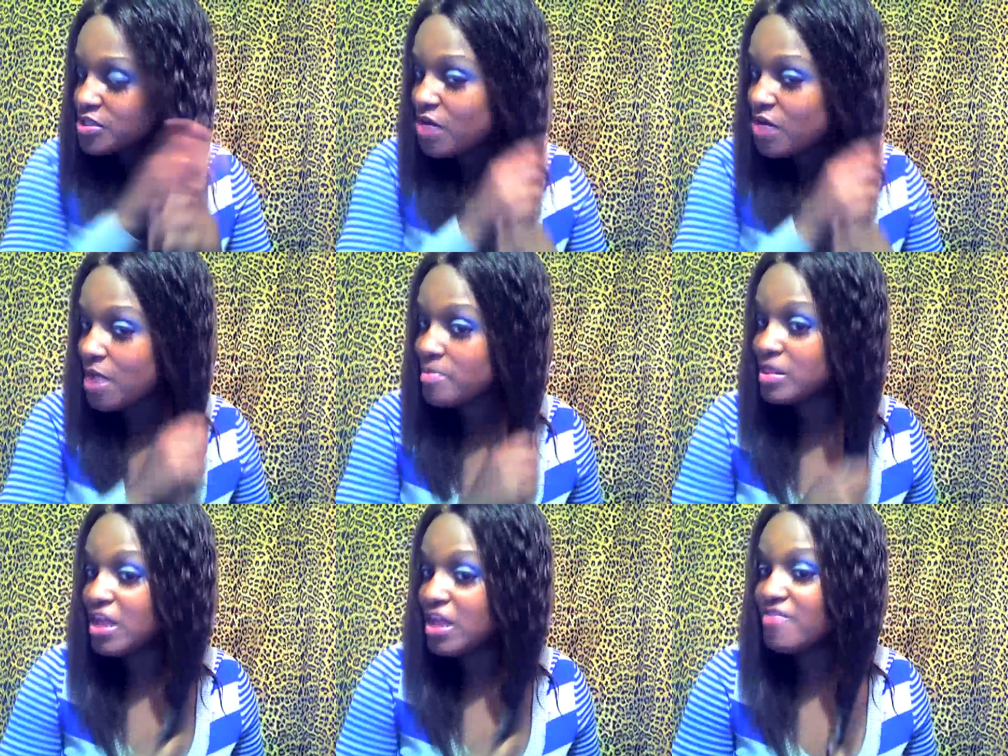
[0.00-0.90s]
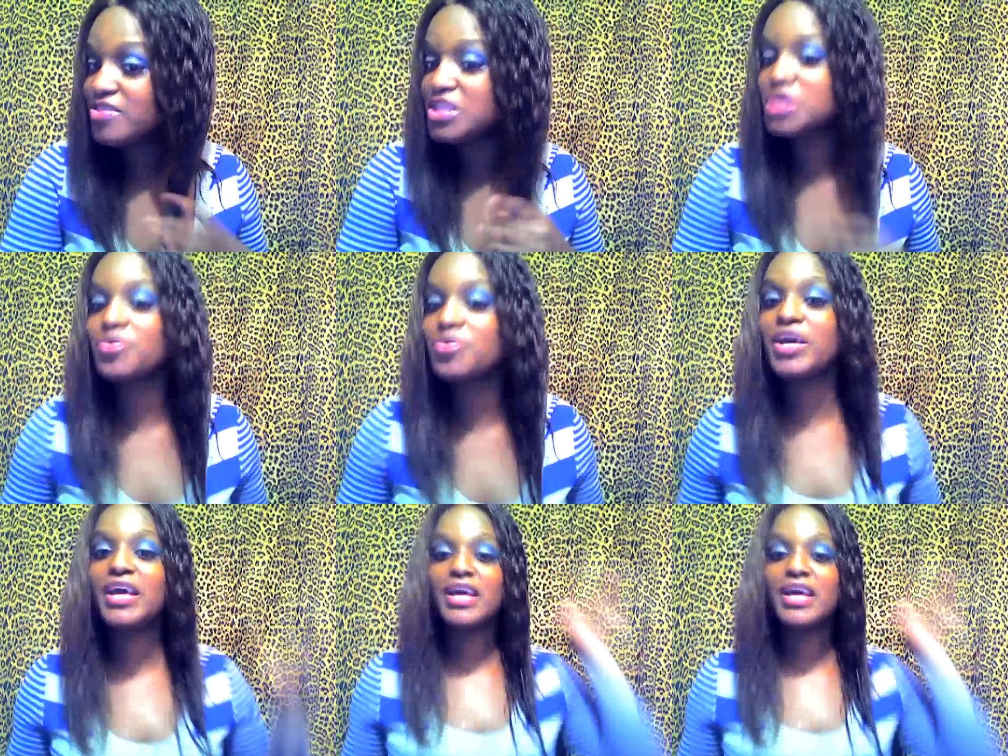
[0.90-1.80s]
So I'm loving this
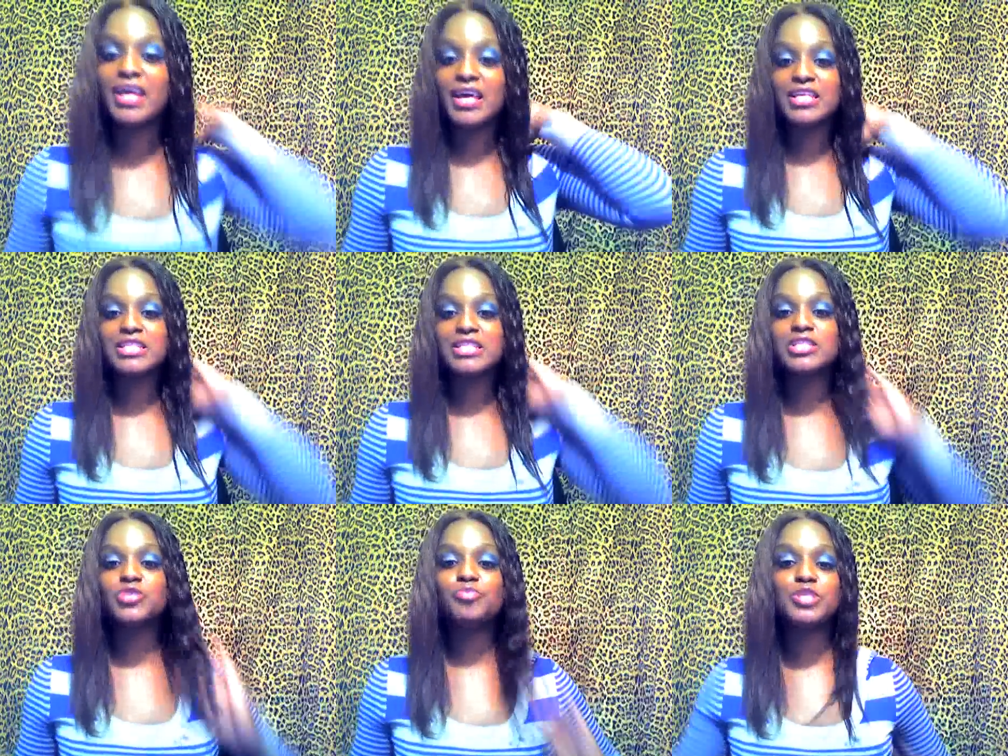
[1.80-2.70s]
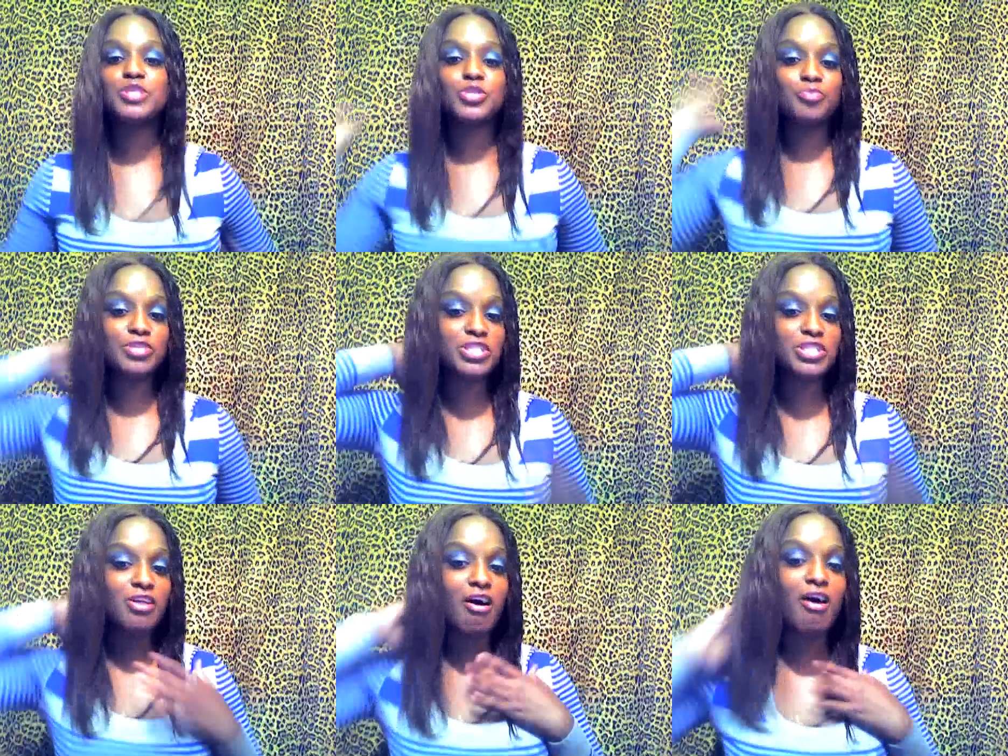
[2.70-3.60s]
wig. It's super, super
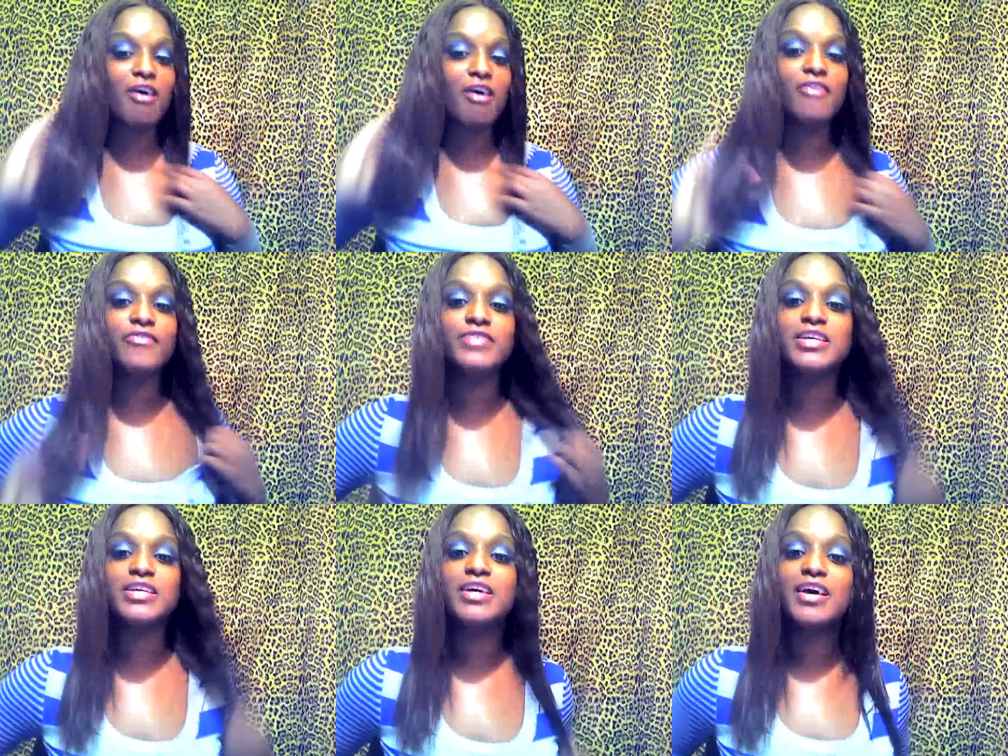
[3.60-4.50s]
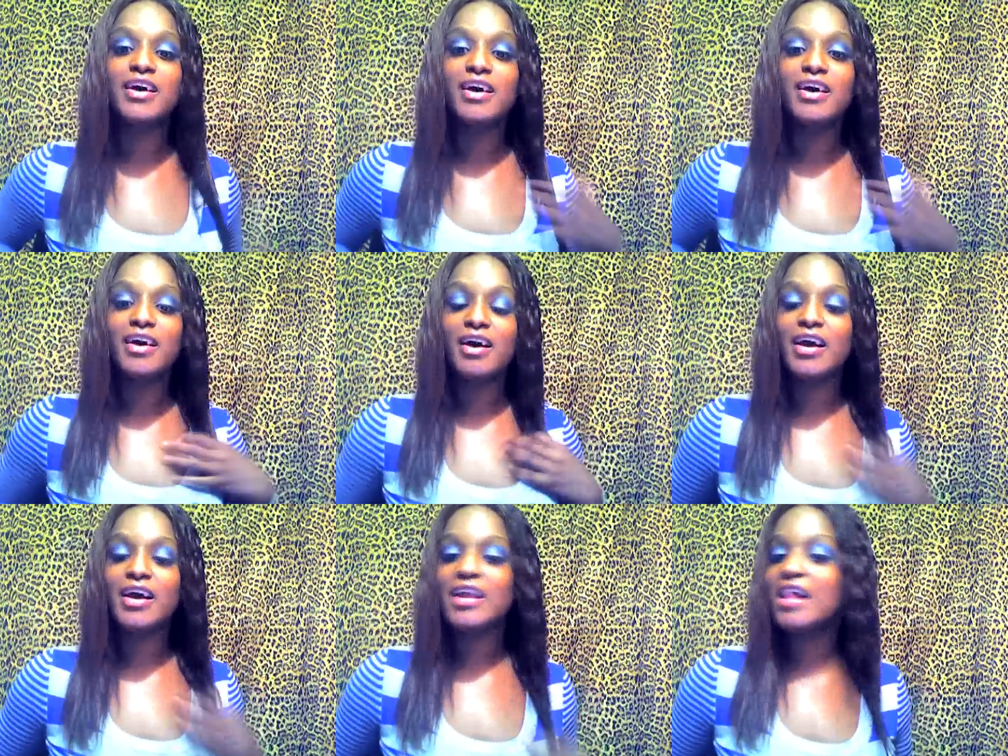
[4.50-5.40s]
soft.
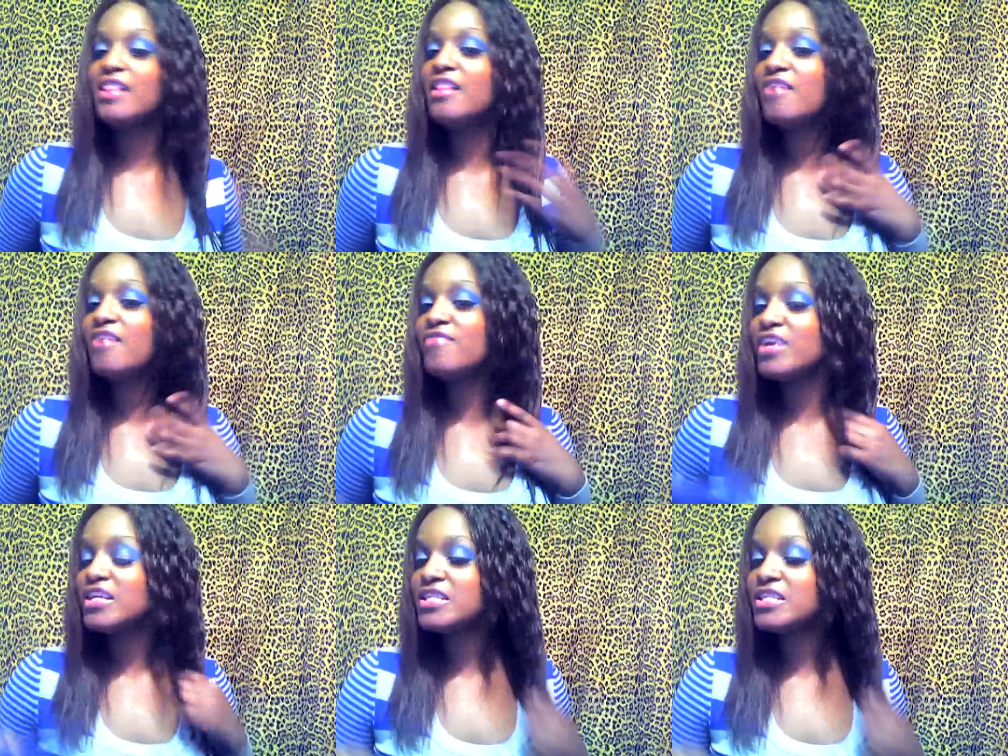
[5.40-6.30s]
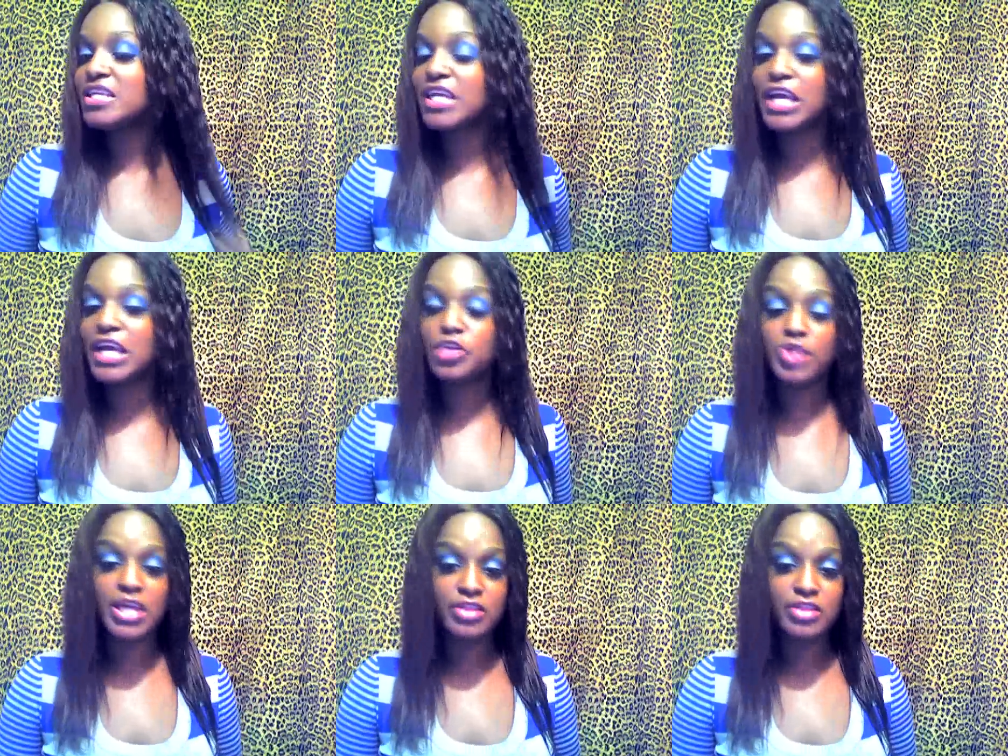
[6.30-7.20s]
And I love it. And again, you
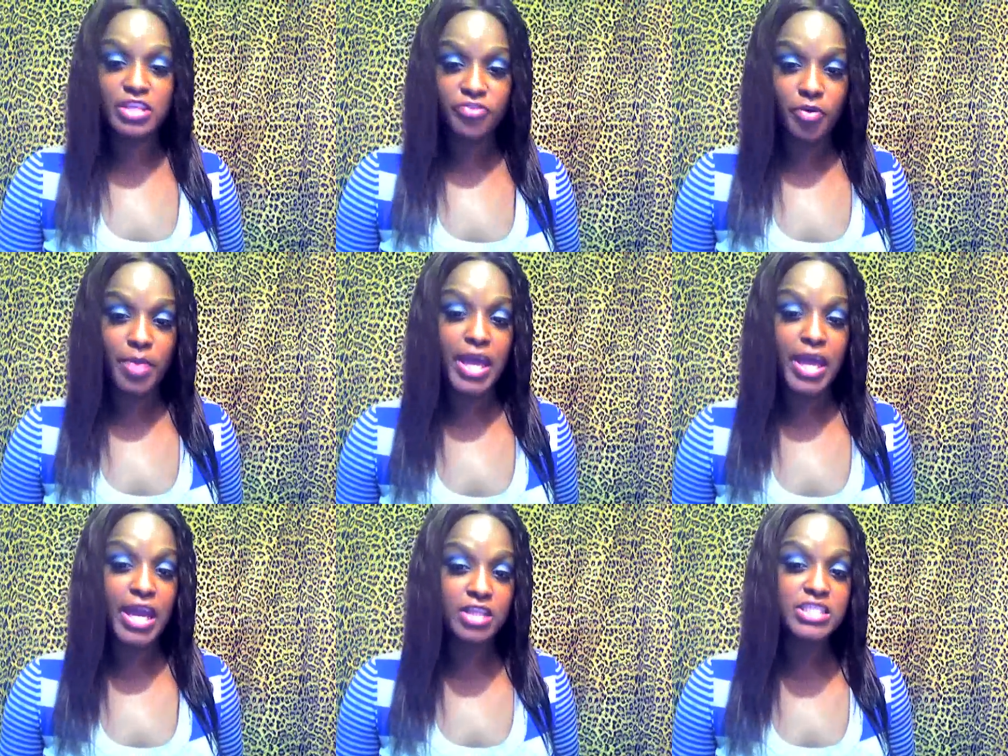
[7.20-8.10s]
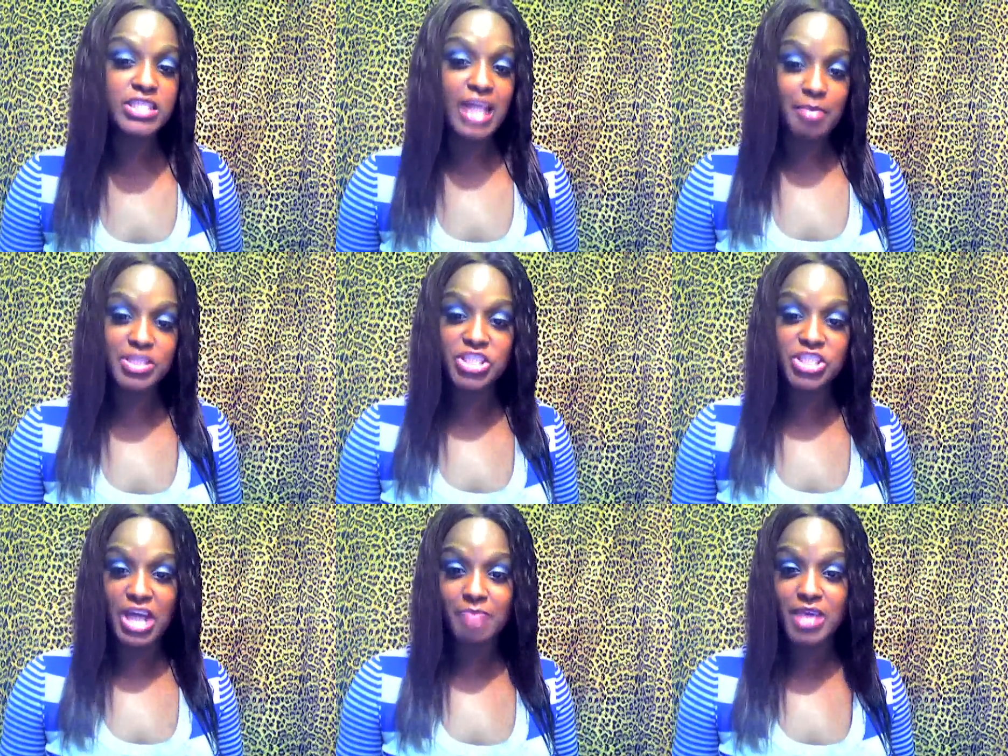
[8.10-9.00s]
can get this from
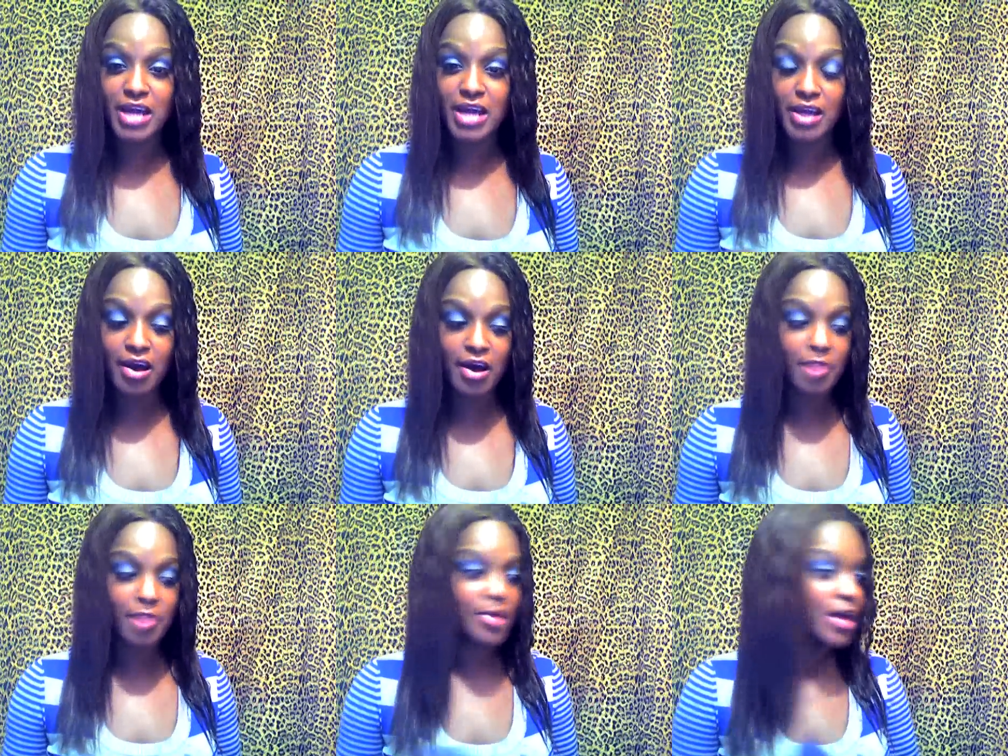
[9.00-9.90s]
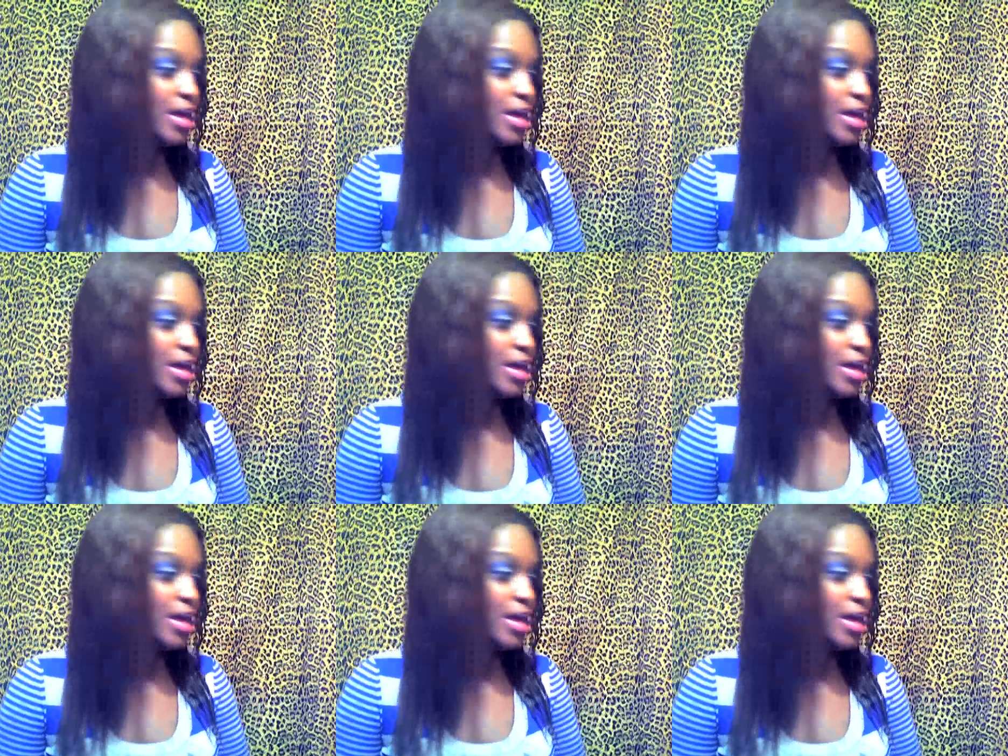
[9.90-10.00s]
hairstopandshop.com.